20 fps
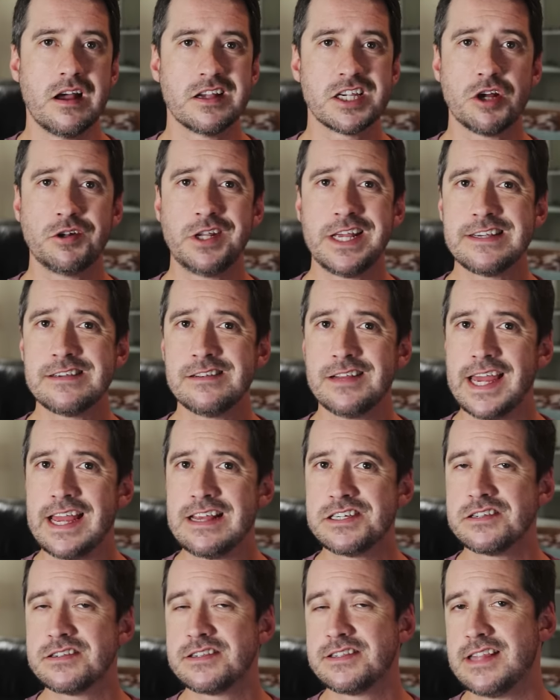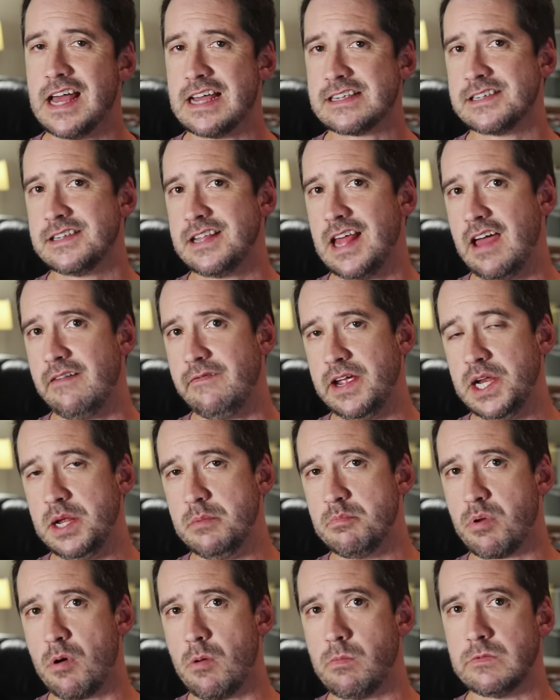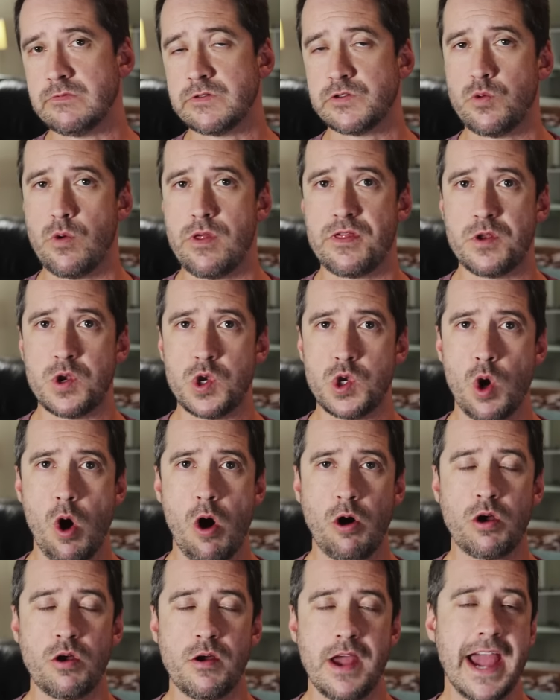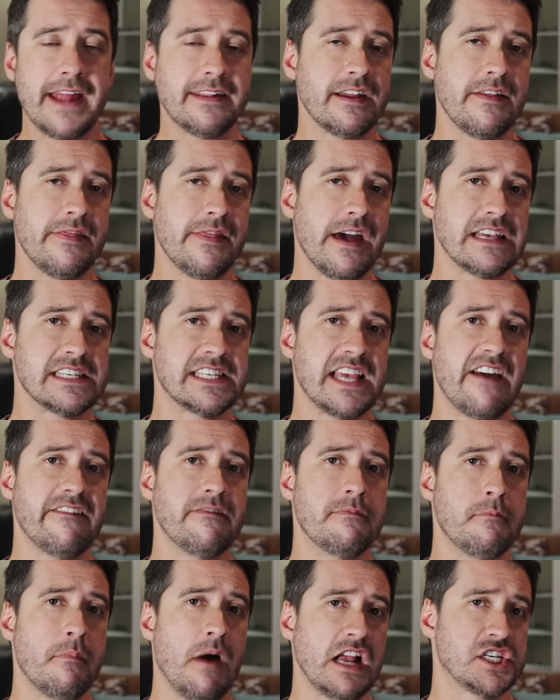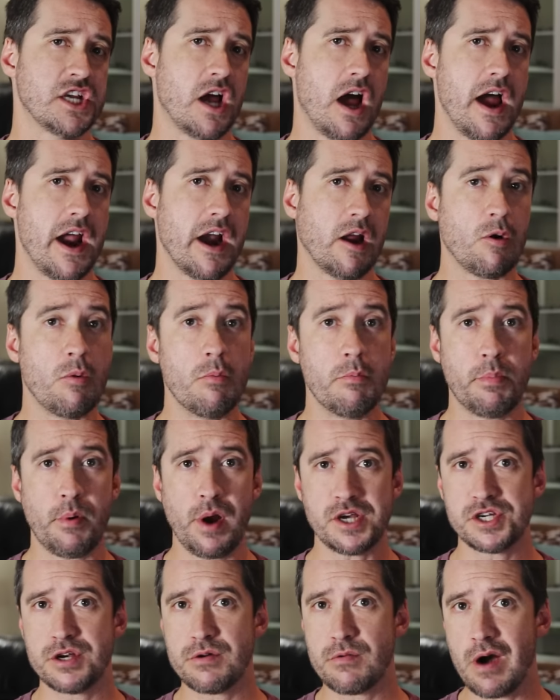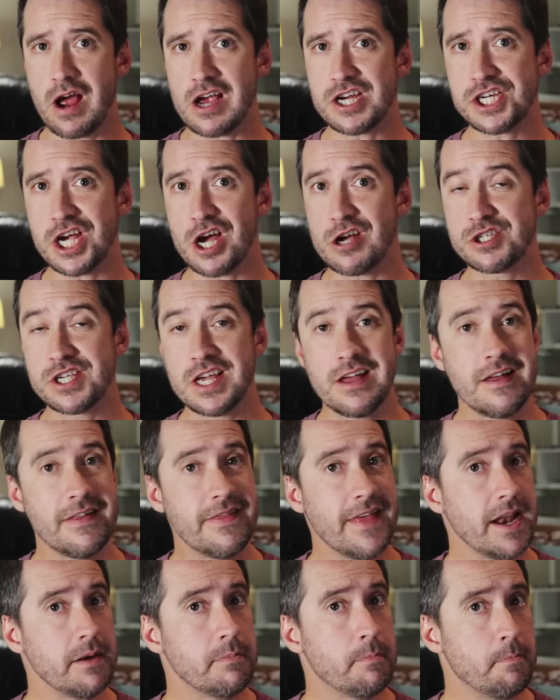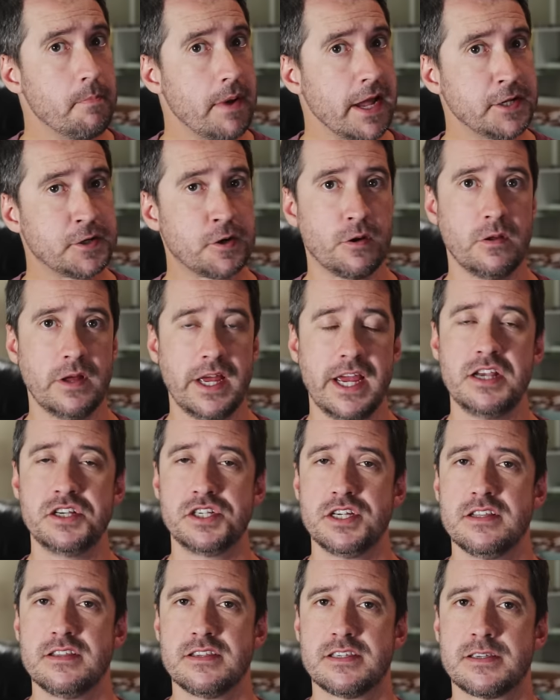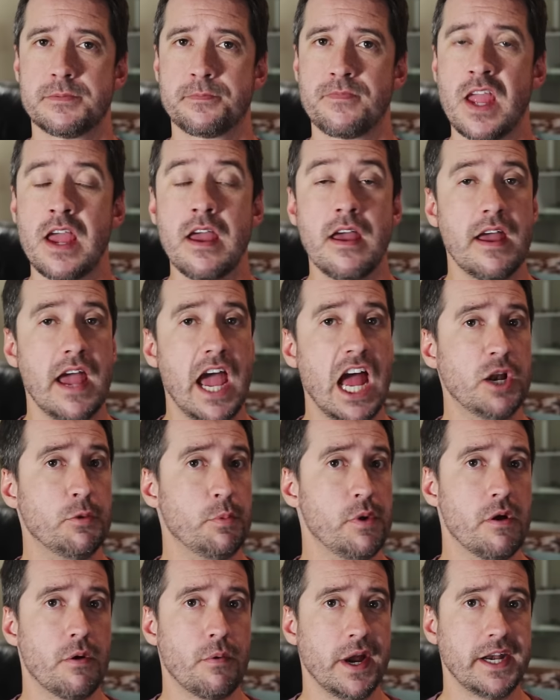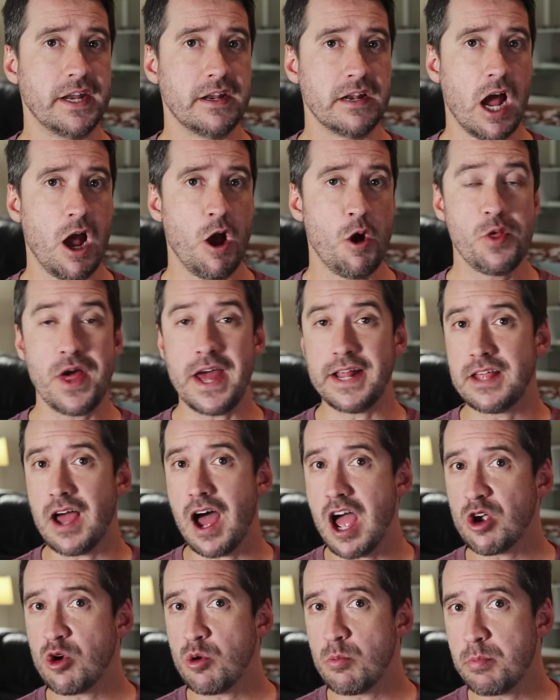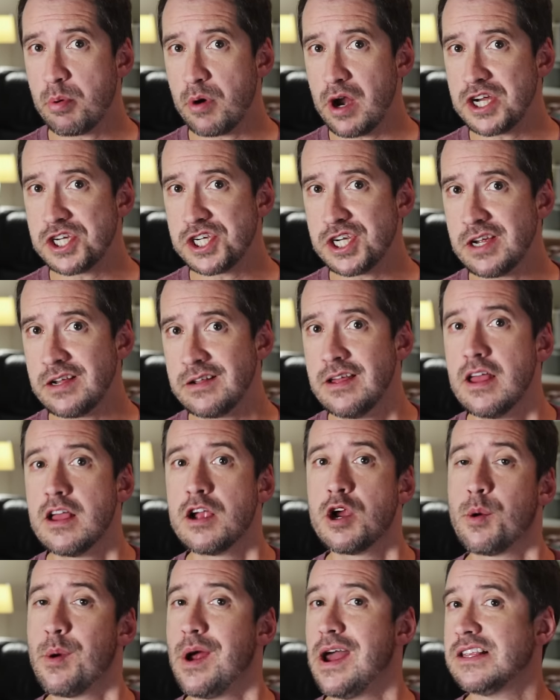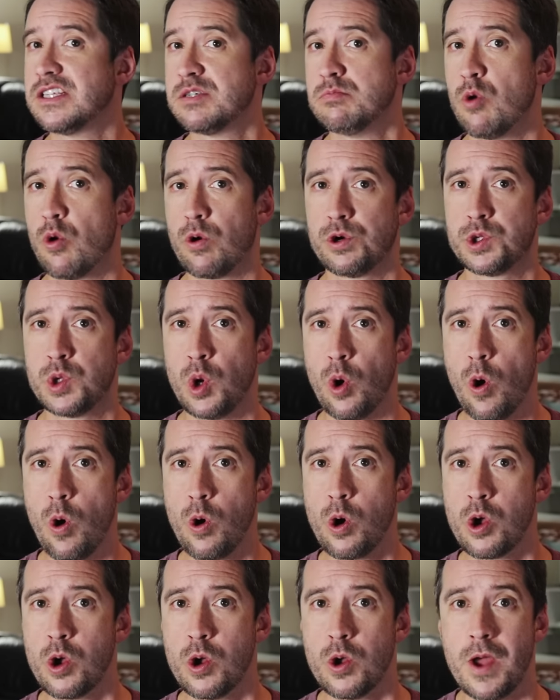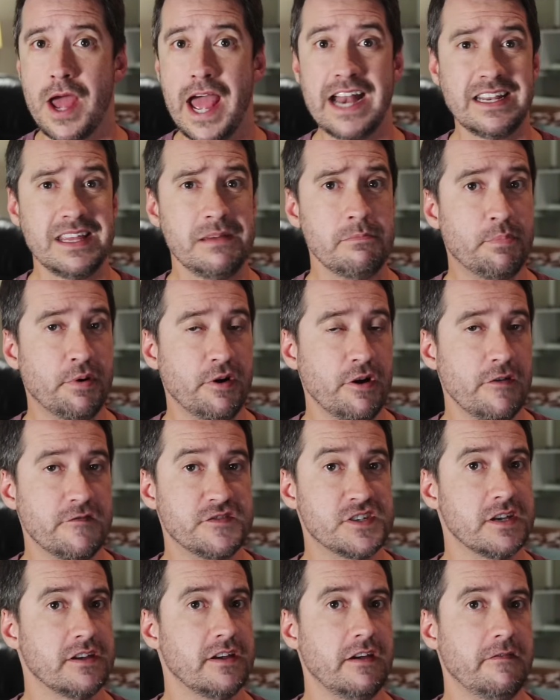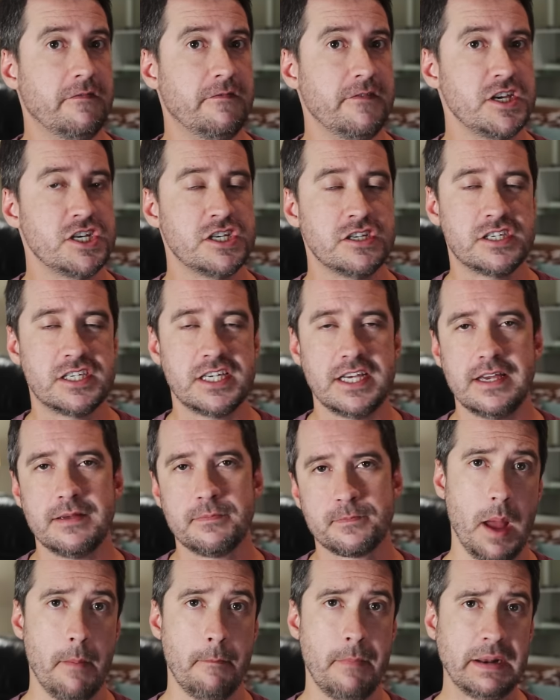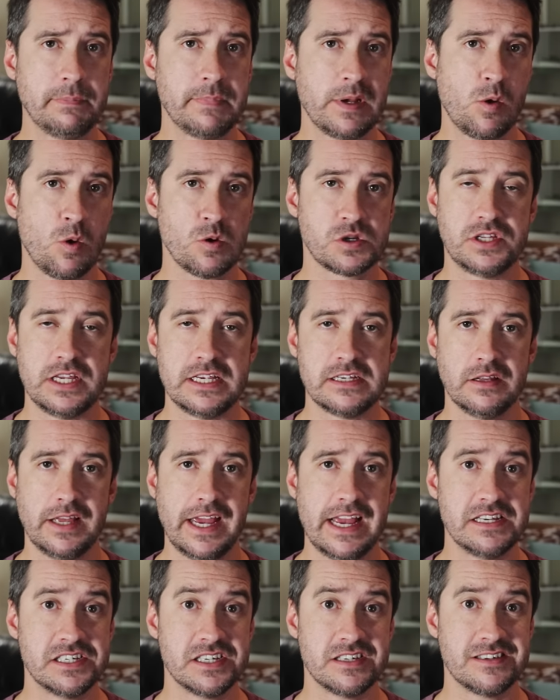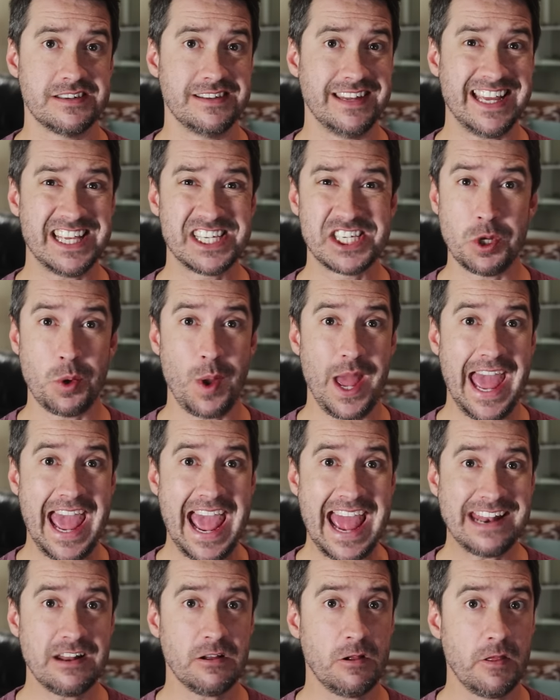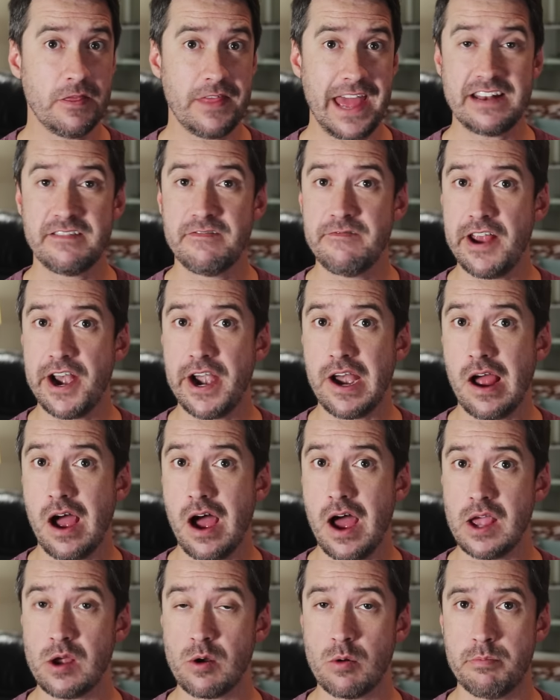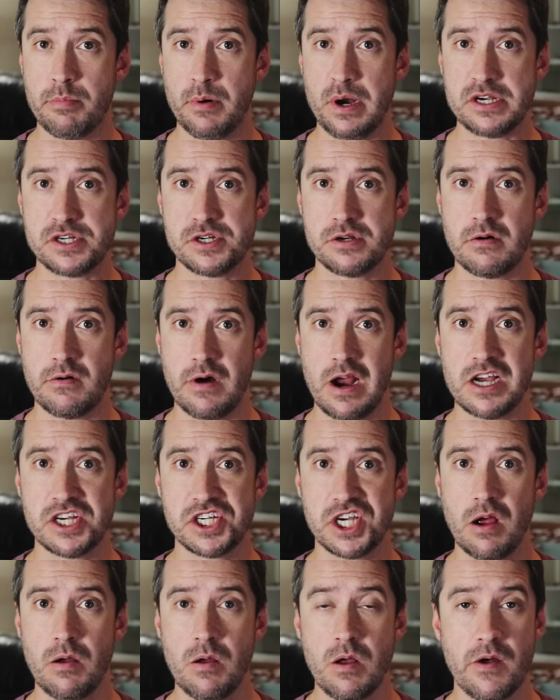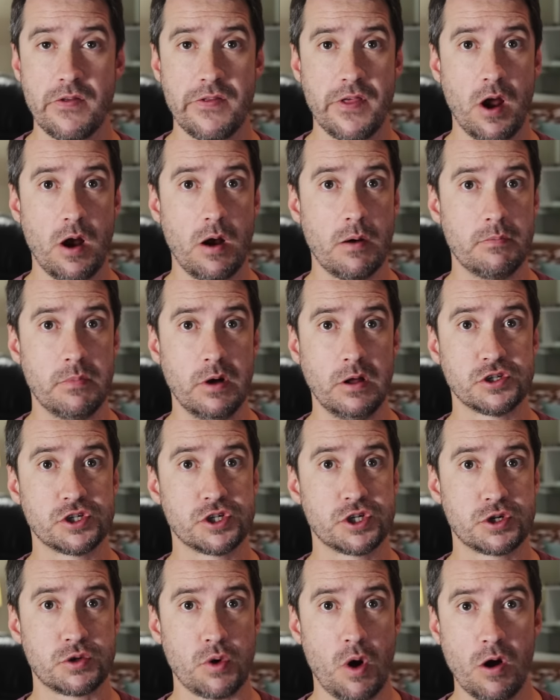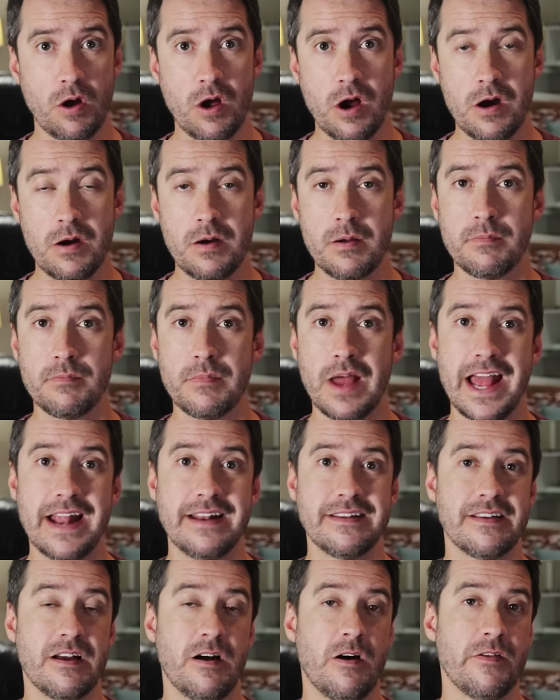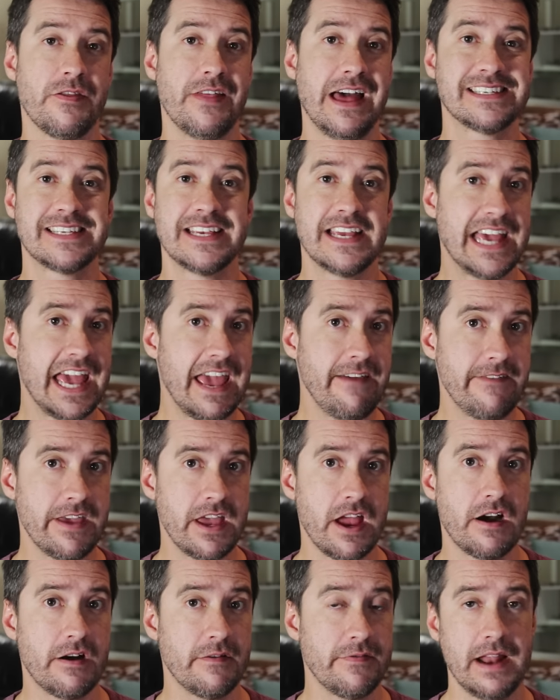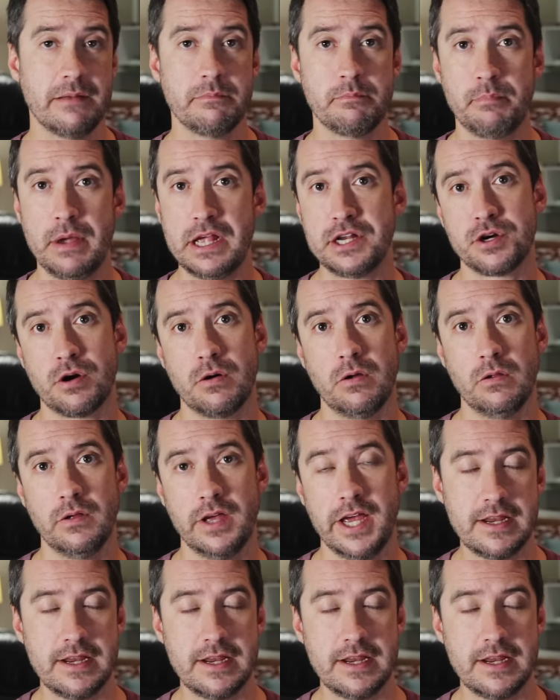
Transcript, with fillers: So diesel engines doesn't have any problems with knock and can thus have much higher compression ratios than petrol engines. And we already know that high compression creates more torque and improves efficiency. But because diesel engines need to handle that very high compression ratio, they are built stronger and are thus heavier than petrol